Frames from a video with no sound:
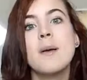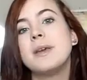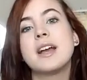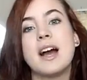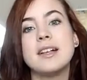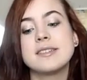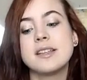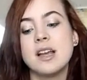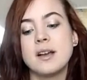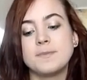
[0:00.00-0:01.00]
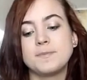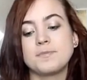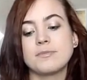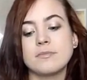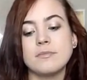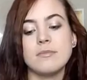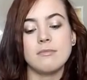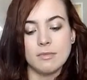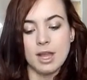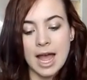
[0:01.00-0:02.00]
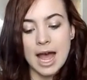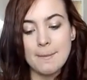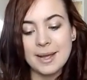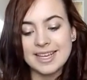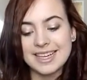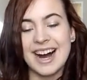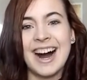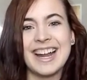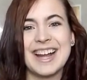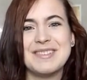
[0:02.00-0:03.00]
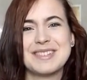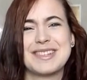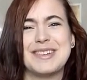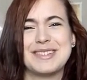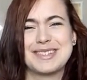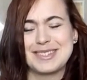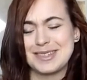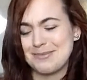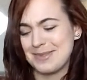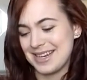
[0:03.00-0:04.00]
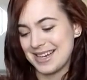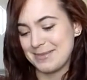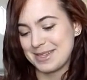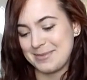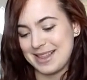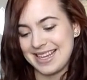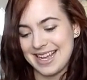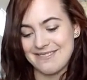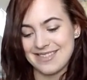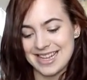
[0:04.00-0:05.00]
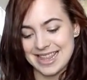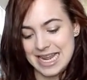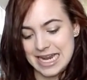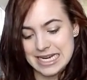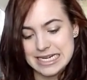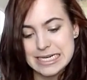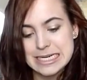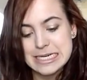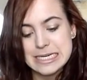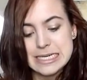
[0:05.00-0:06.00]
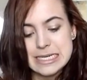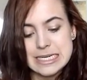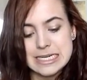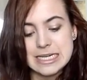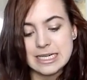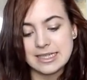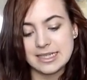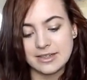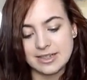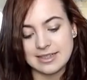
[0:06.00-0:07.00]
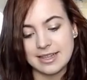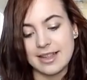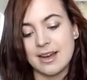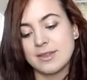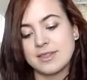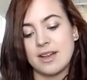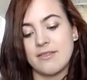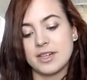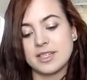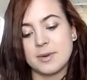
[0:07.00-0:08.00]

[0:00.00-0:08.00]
Because, oh my god, I'm so stupid and I'm spilling everything. Seriously, that was not very